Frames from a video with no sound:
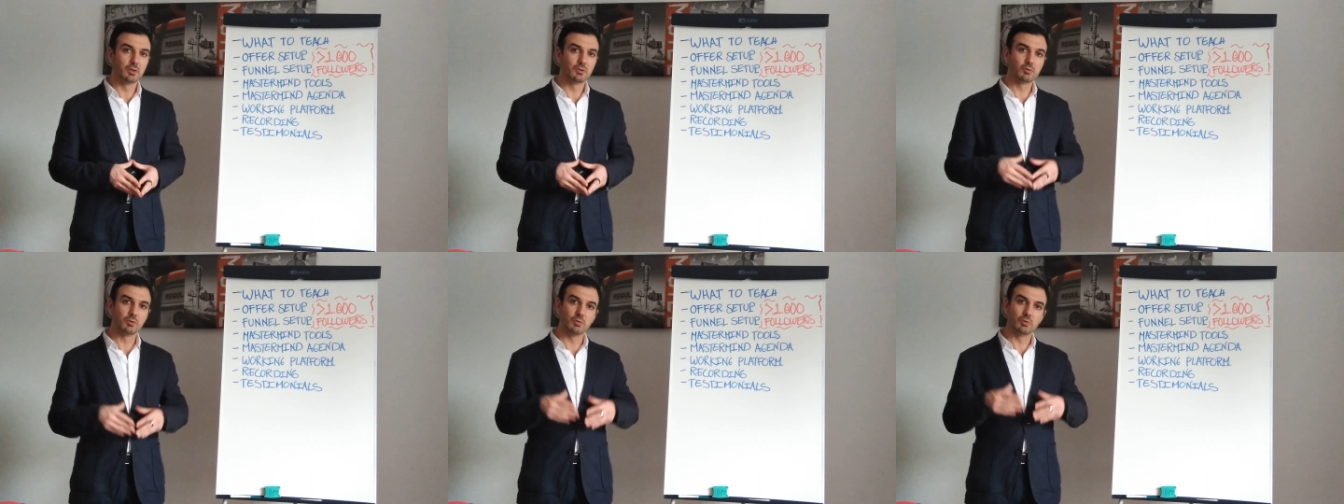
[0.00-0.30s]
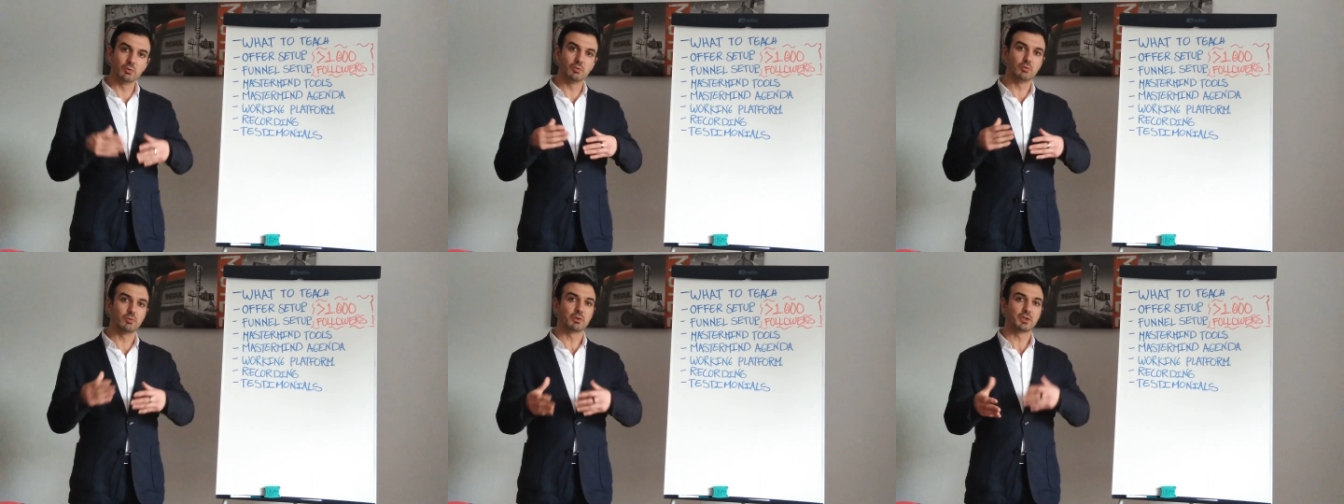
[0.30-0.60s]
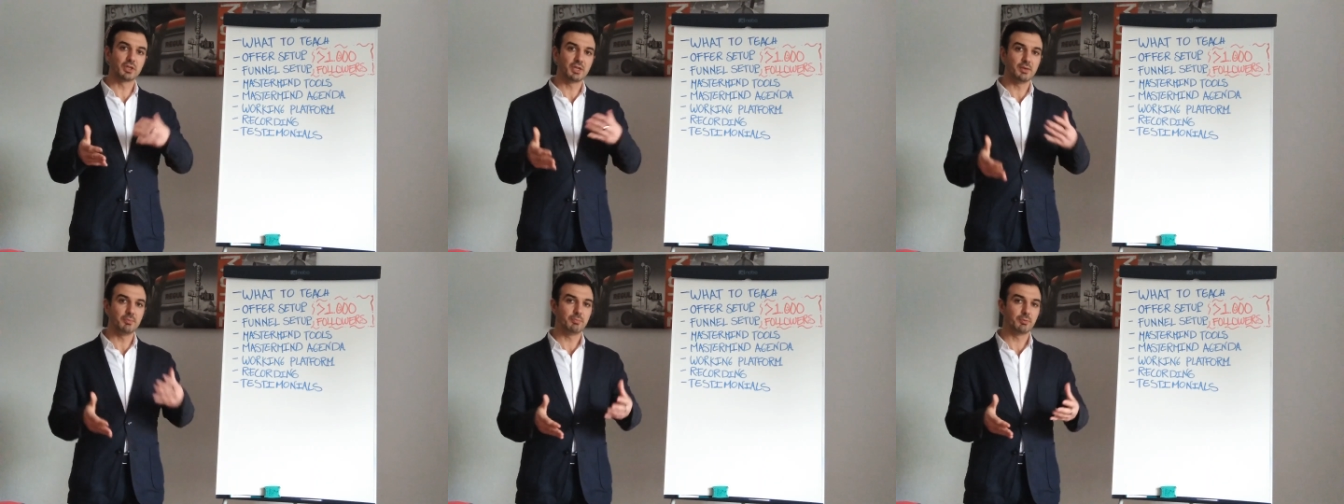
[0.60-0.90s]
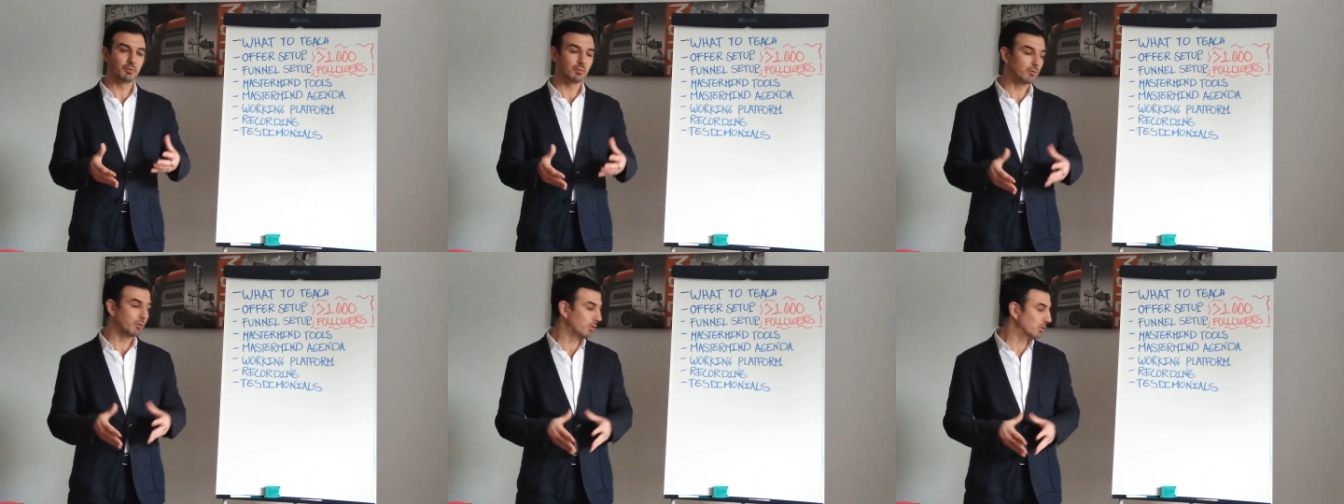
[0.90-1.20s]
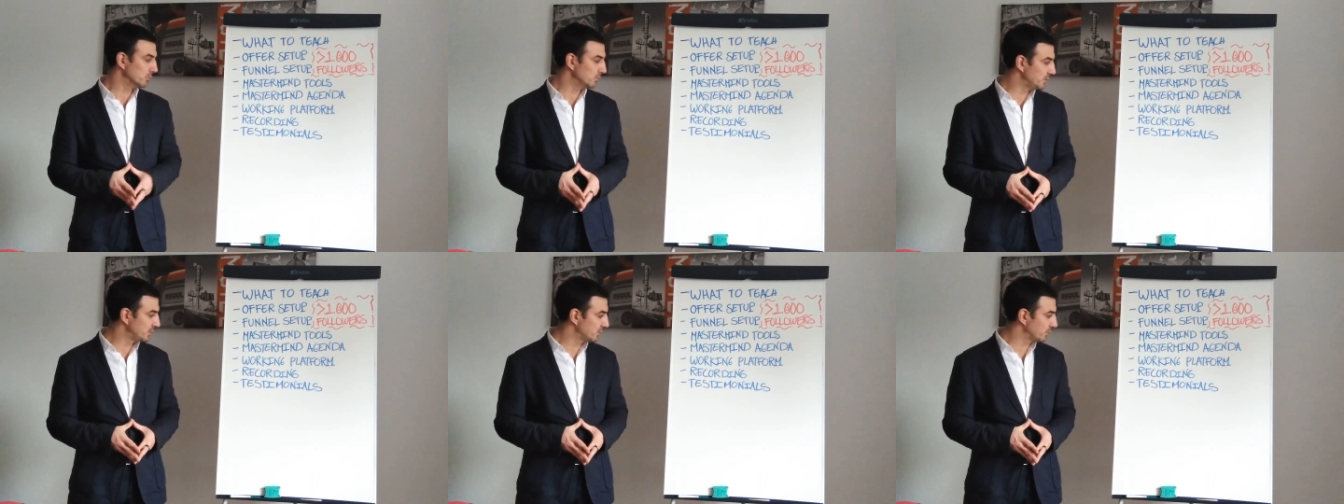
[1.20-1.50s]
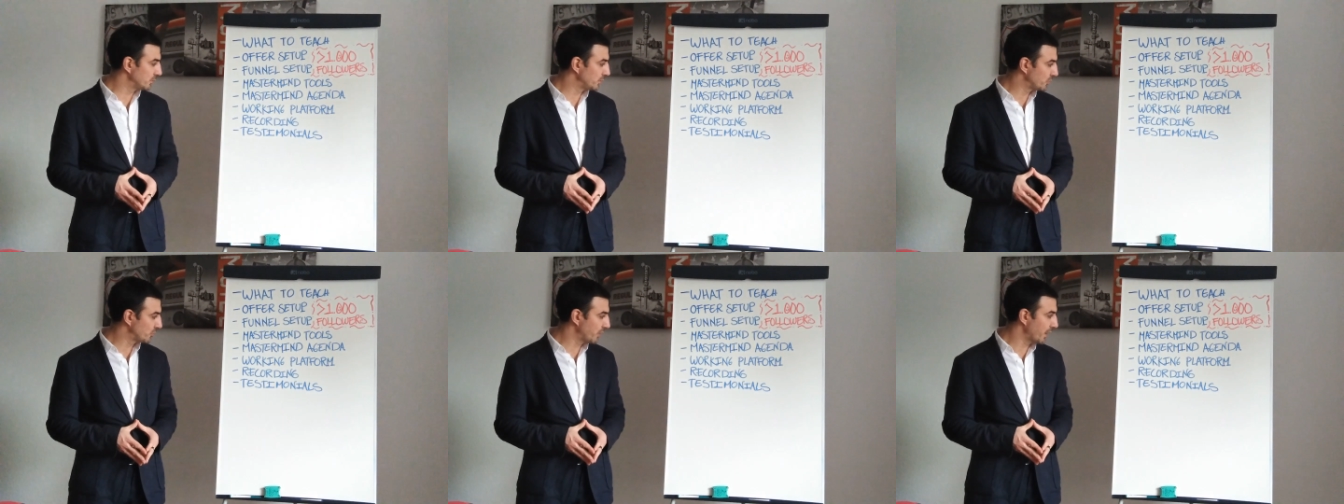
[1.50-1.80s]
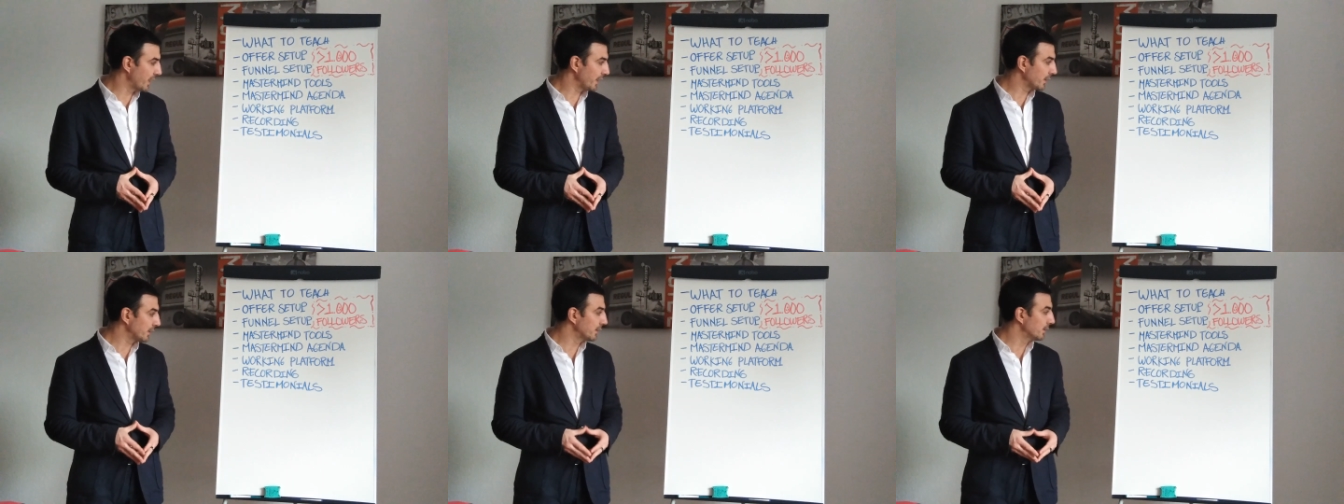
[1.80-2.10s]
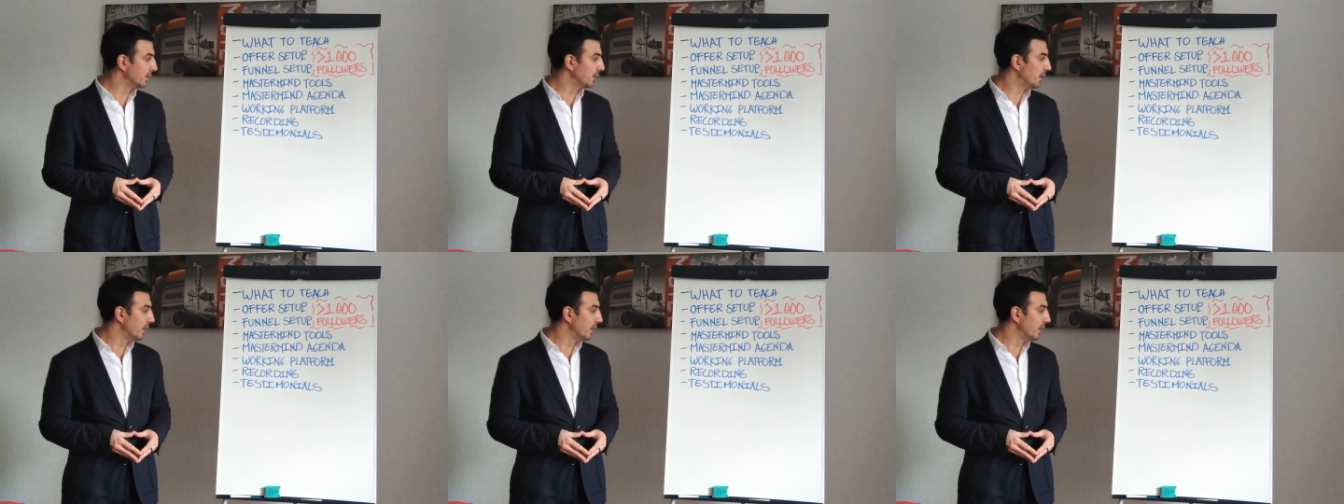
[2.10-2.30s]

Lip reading: to keep you always on track.